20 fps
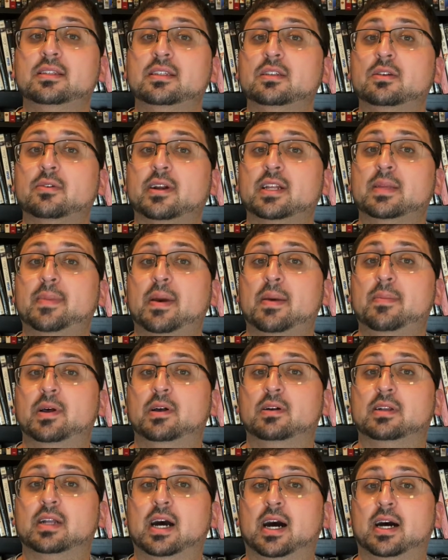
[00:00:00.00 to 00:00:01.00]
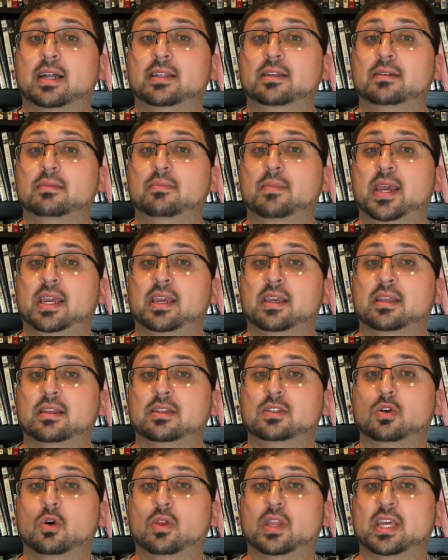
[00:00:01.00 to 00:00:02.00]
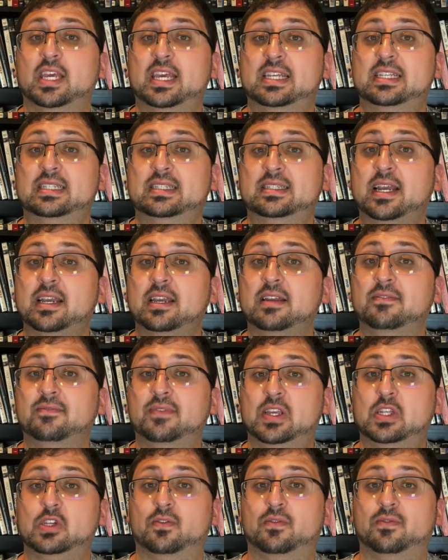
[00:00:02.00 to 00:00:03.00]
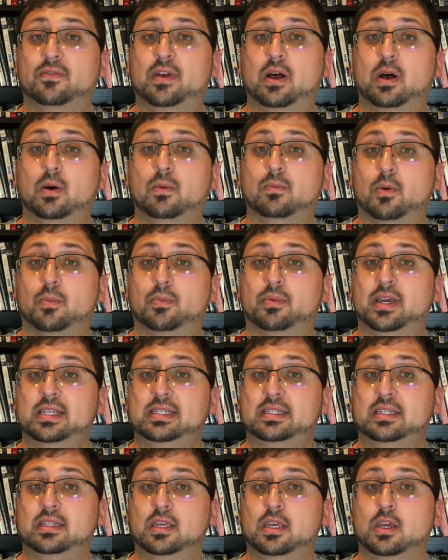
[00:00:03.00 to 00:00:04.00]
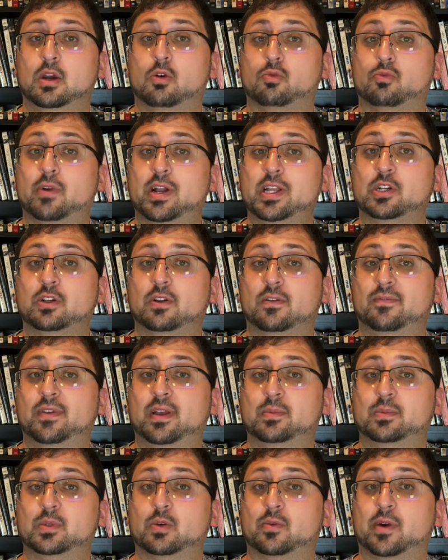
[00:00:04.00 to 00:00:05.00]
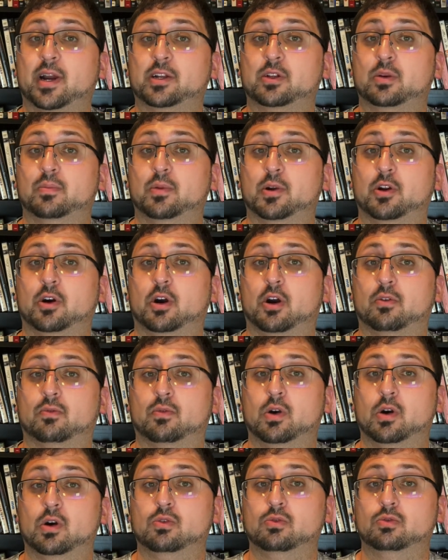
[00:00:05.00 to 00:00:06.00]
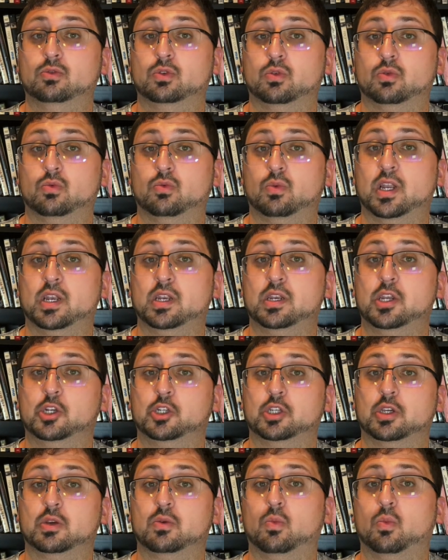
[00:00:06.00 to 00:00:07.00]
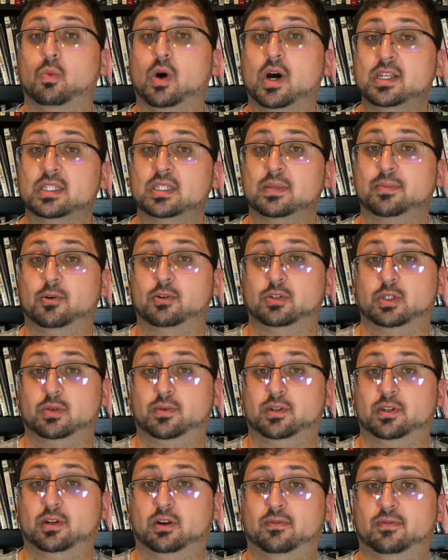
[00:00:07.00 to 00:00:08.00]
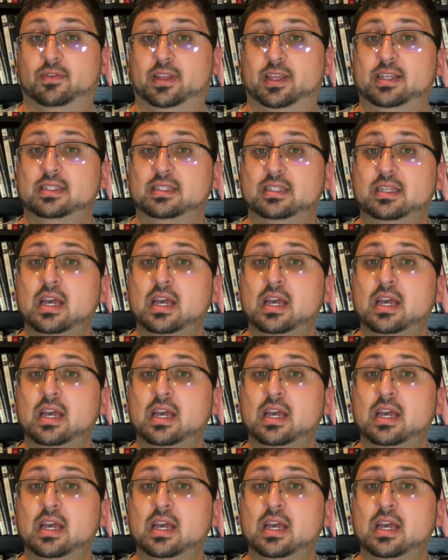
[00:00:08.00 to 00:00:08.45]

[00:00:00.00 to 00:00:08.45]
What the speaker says: is directed by Bill Condon, making this only his second feature film, replacing the original film's director Bernard Rose, who initially was supposed to return for this,